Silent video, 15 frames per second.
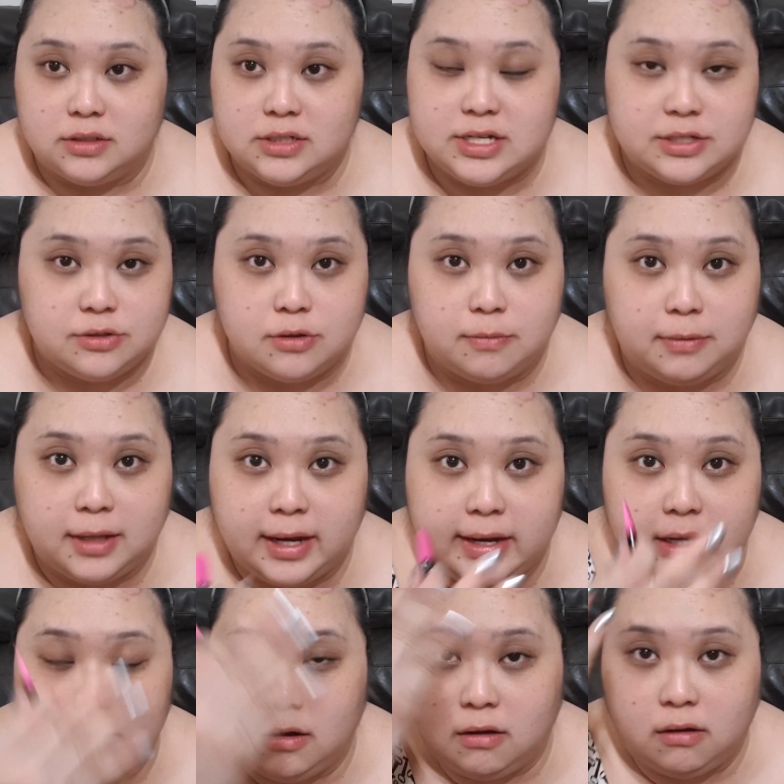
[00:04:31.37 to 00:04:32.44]
just to apply
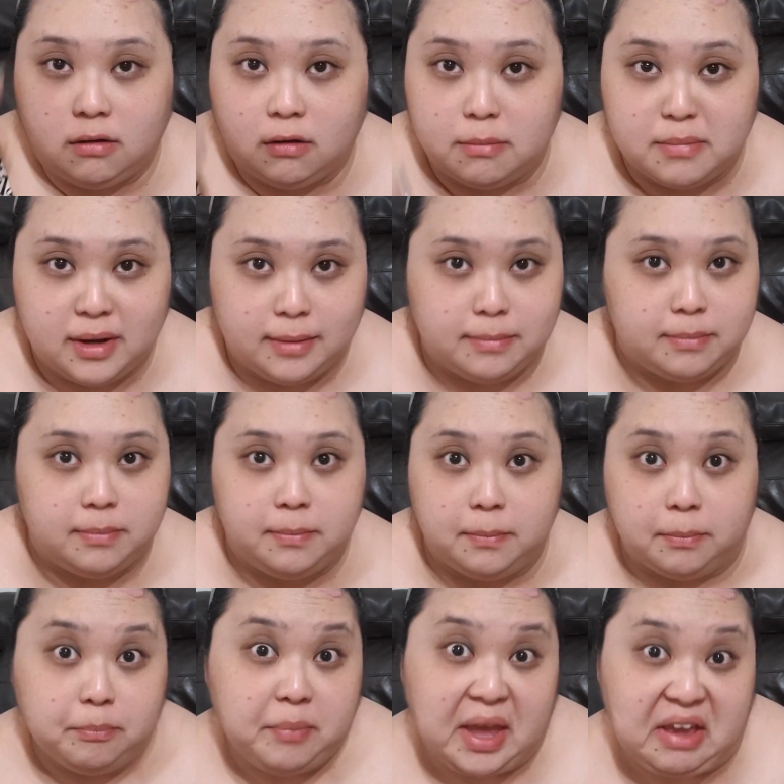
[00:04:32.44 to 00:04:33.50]
it all on my
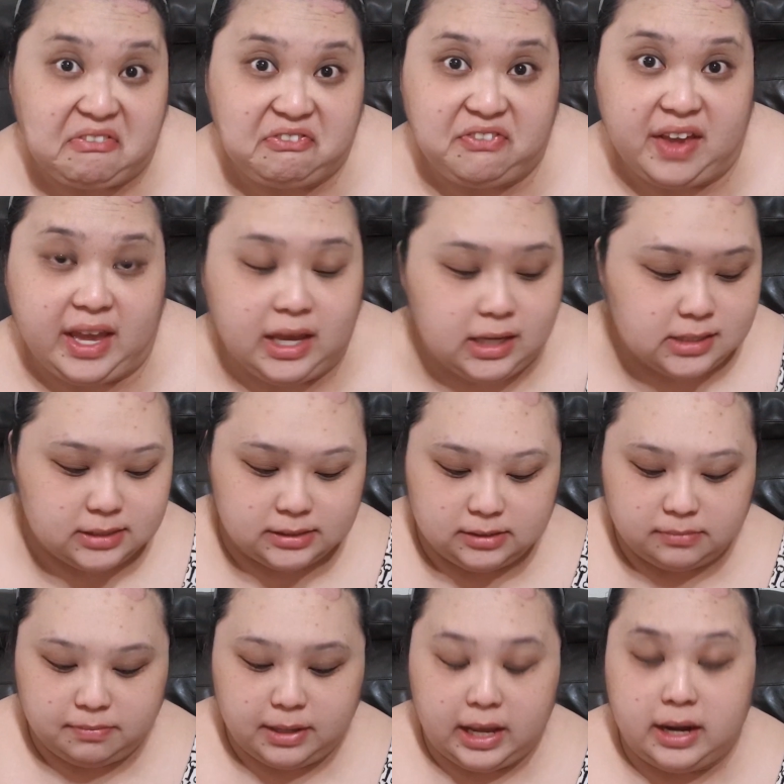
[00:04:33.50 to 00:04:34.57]
big face,
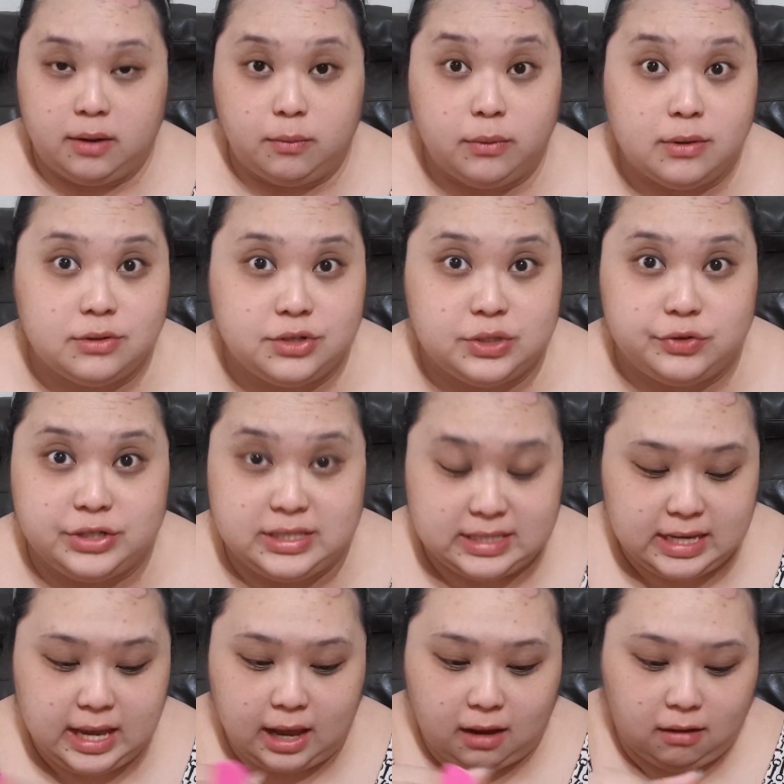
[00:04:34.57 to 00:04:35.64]
but we'll
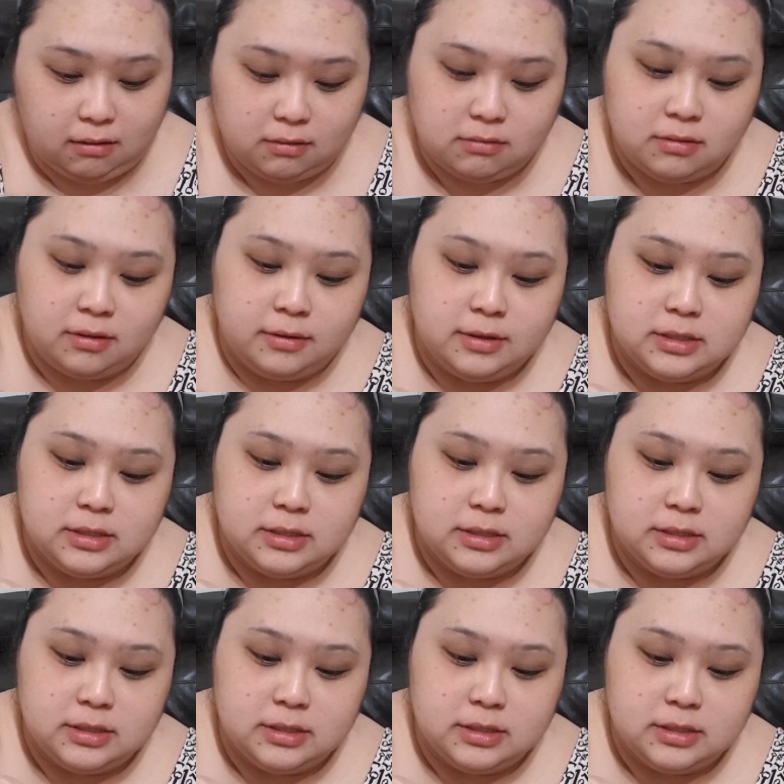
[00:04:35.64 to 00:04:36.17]
see how.